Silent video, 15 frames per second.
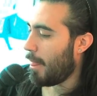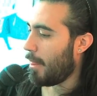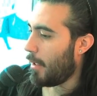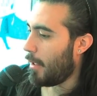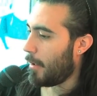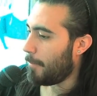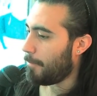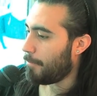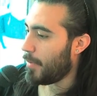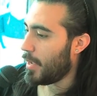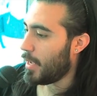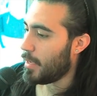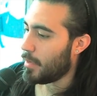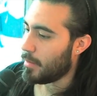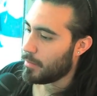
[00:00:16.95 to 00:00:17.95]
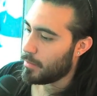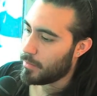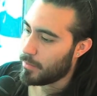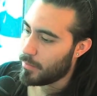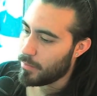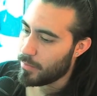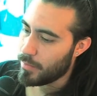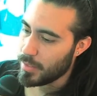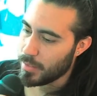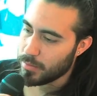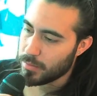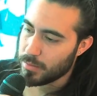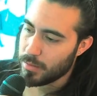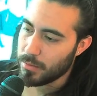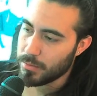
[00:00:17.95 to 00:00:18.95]
And
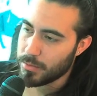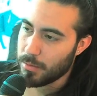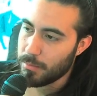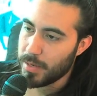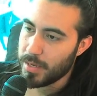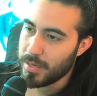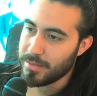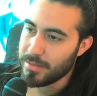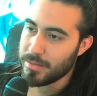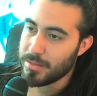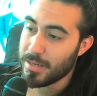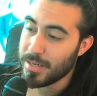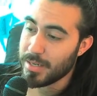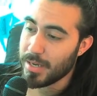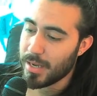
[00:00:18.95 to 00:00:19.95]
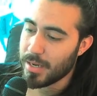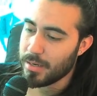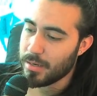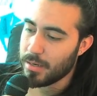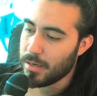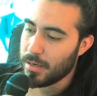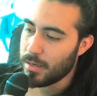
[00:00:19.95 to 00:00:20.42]
these notes are meant as a study guide,